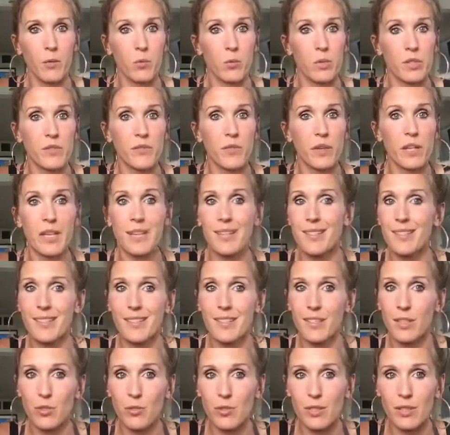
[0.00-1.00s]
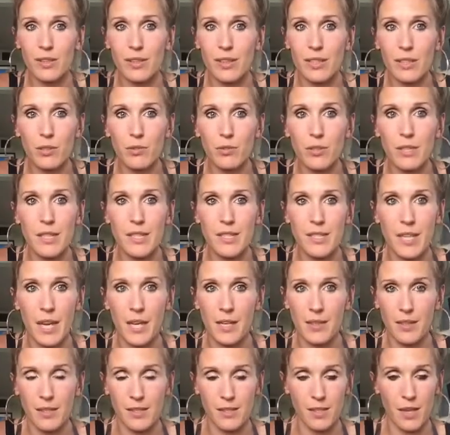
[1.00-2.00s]
And what's funny is that you can literally
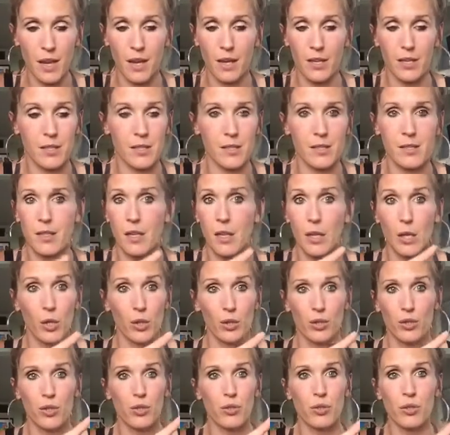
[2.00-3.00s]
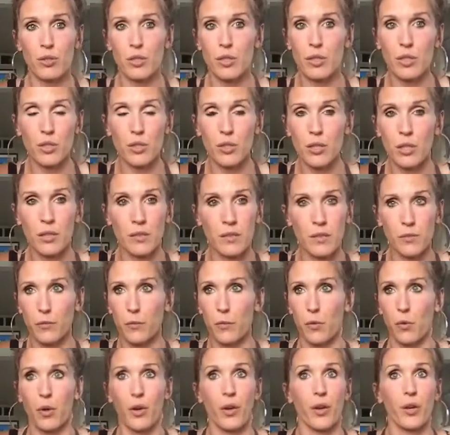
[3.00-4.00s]
take this as, it's
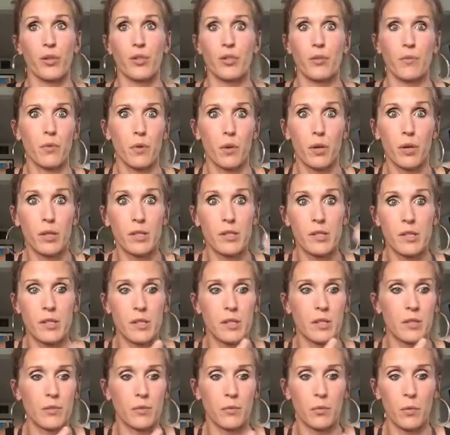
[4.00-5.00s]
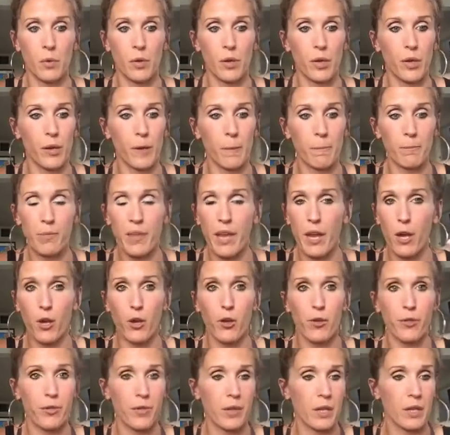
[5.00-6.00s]
for divorce, it's for
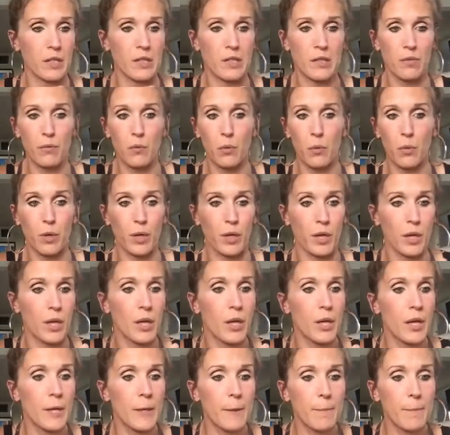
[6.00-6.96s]
health, it's for